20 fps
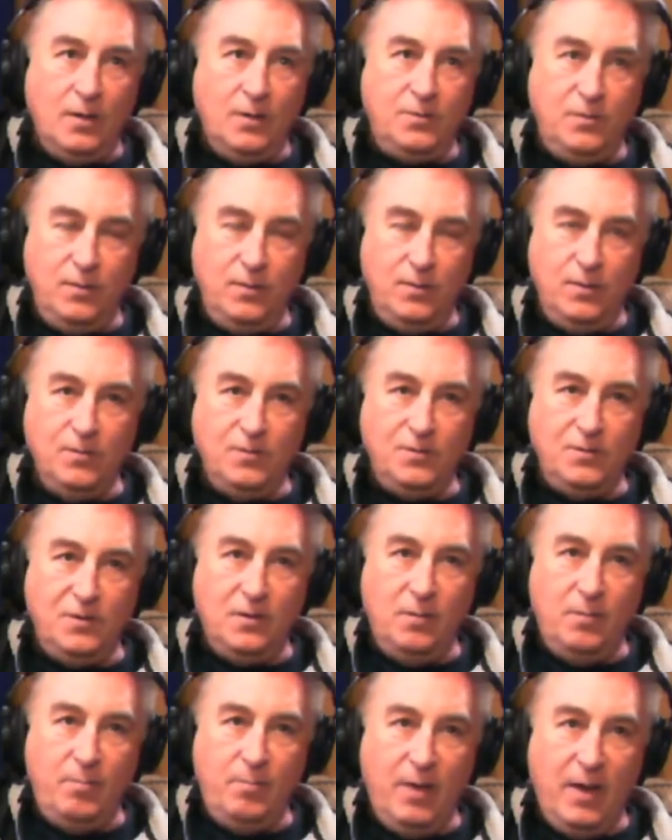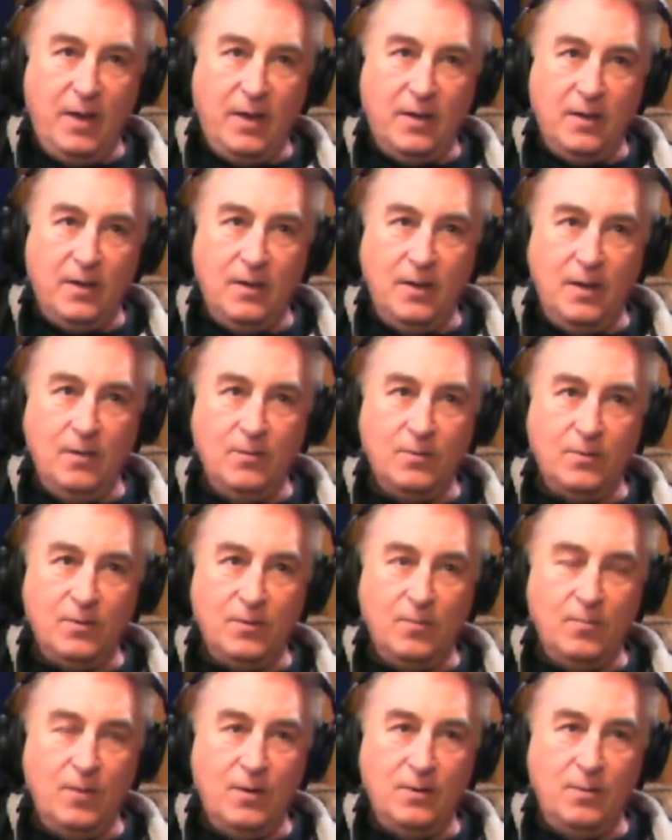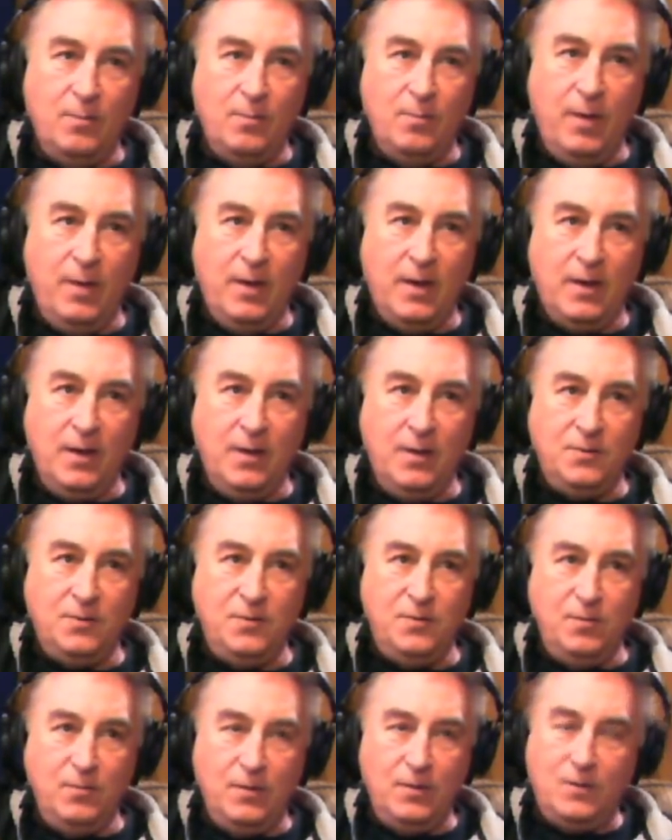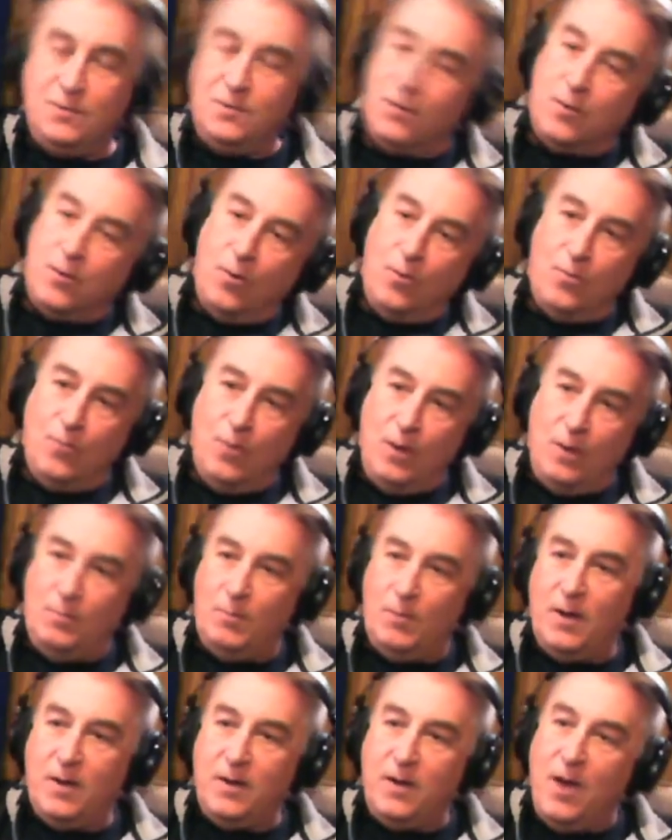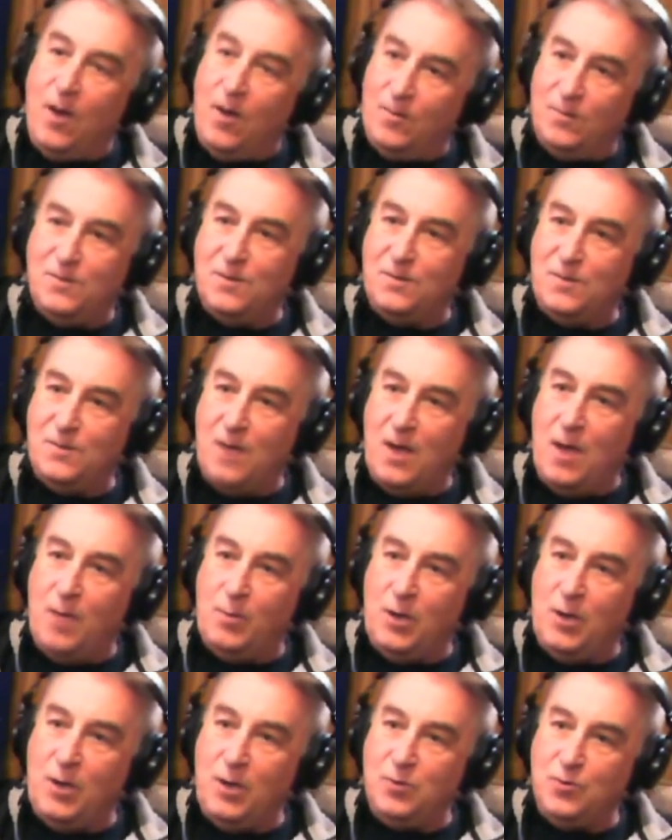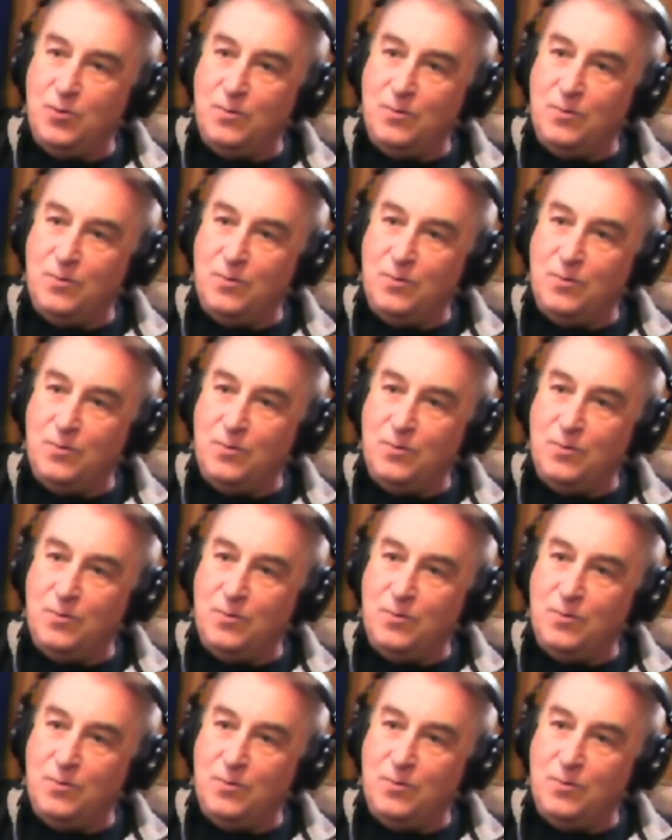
two years in the bank, and I looked around the bank. I had two weeks to go to write my accountant's examination.